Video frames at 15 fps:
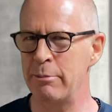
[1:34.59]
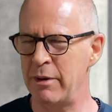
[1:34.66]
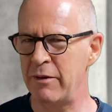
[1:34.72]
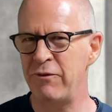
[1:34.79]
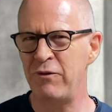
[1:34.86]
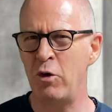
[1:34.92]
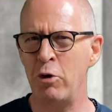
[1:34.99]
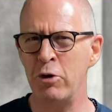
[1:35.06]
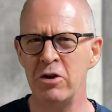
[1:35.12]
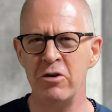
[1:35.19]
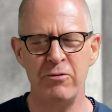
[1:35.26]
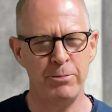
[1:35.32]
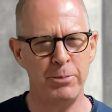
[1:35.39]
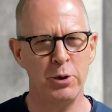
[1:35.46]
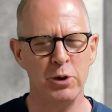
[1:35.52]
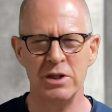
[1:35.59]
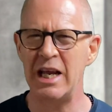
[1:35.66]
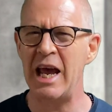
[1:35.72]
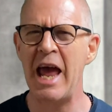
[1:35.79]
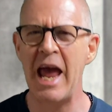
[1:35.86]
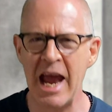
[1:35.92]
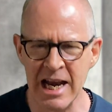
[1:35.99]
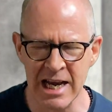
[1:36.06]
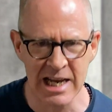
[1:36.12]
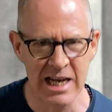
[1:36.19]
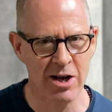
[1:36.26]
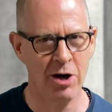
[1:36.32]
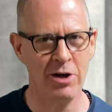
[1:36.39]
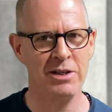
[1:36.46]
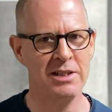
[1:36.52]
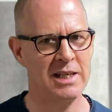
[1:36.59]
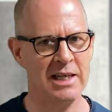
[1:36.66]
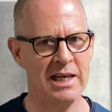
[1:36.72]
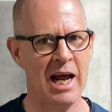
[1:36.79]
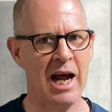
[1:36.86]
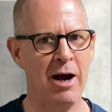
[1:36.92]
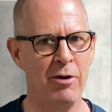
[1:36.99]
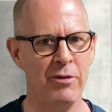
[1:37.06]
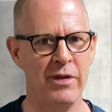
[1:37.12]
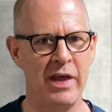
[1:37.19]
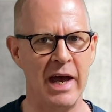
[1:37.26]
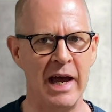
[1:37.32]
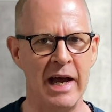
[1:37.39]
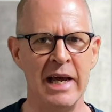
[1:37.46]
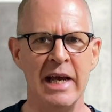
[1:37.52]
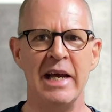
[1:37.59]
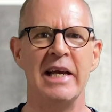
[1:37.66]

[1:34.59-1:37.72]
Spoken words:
before you've put any content out there,